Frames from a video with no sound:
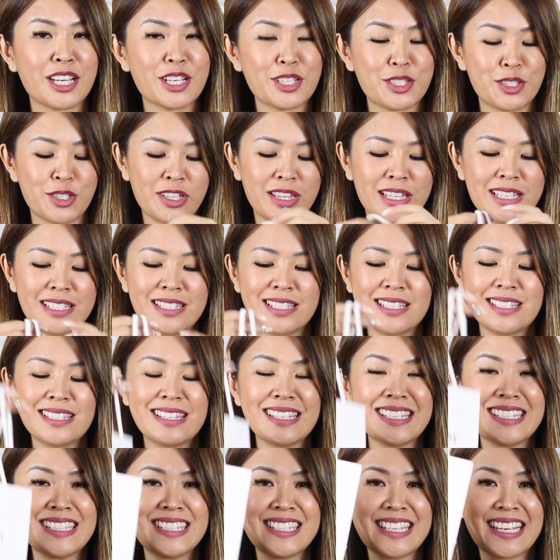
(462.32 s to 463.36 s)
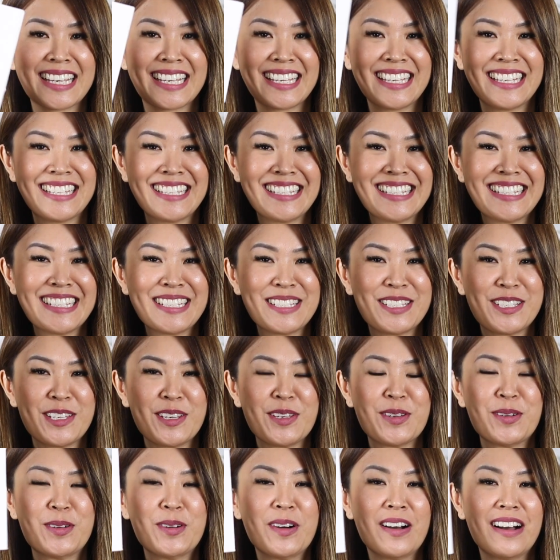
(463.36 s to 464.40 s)
So this is the second
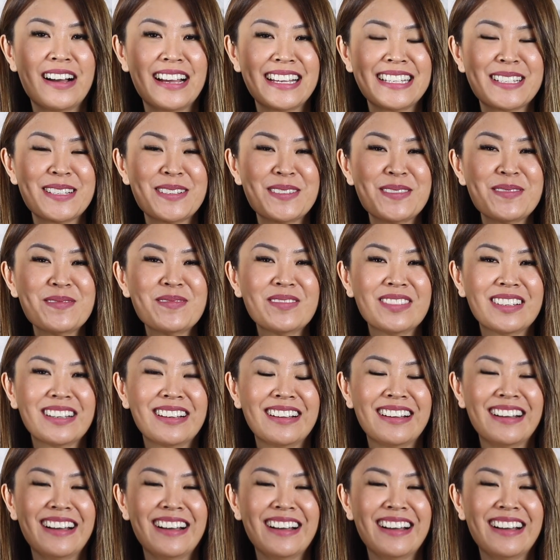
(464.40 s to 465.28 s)
Dior item.